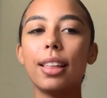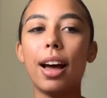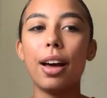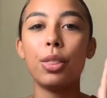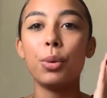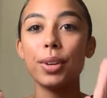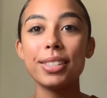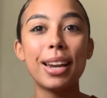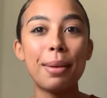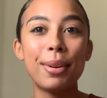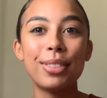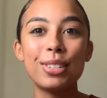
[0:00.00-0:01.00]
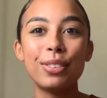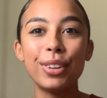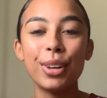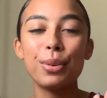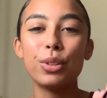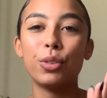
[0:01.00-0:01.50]
the reason I made this
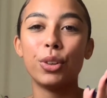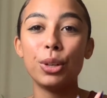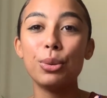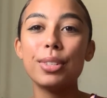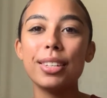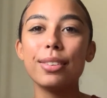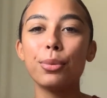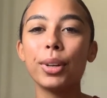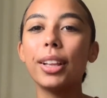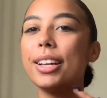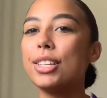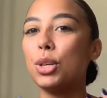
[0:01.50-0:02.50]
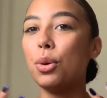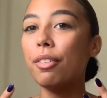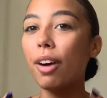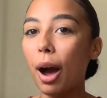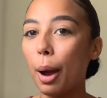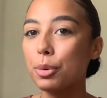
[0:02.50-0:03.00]
video is for you to realize that you
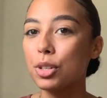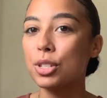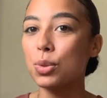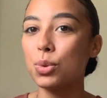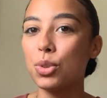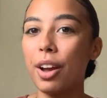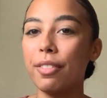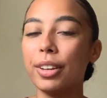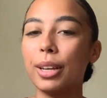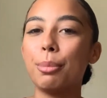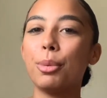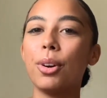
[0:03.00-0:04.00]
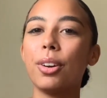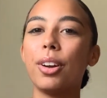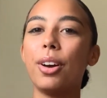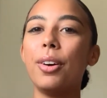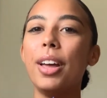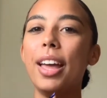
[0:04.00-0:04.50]
have options when traveling in
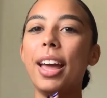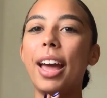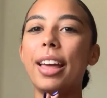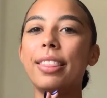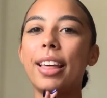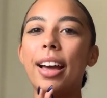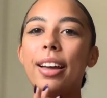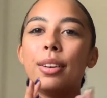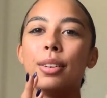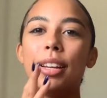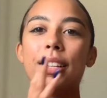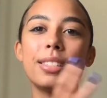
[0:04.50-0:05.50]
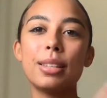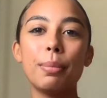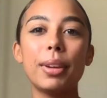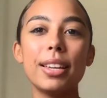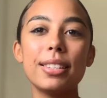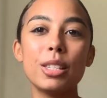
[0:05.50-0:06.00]
Morocco, and that in some
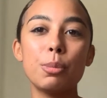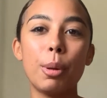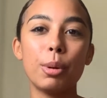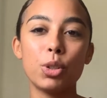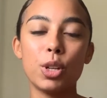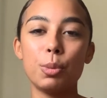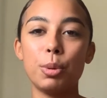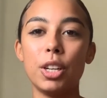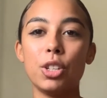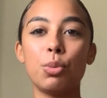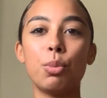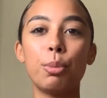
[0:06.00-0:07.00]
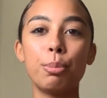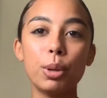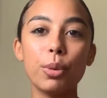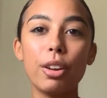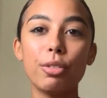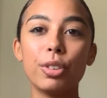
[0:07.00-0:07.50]
cases public transportation will be
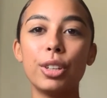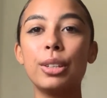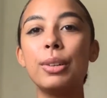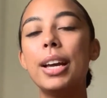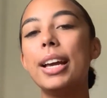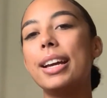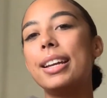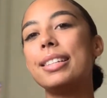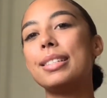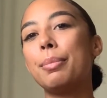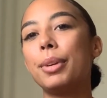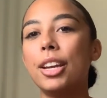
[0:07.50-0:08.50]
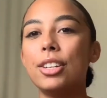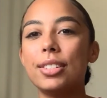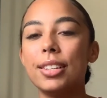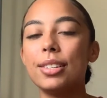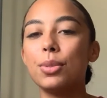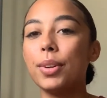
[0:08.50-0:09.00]
right for you, and in some
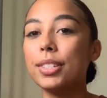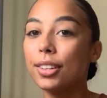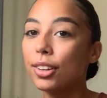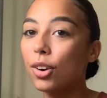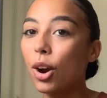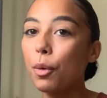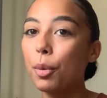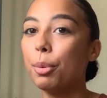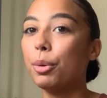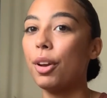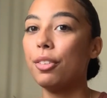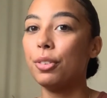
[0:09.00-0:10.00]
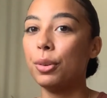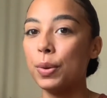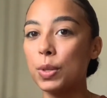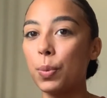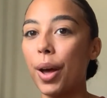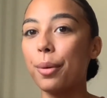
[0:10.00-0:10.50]
cases renting a car will be right for you
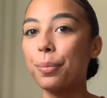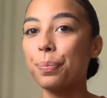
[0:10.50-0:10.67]
as well.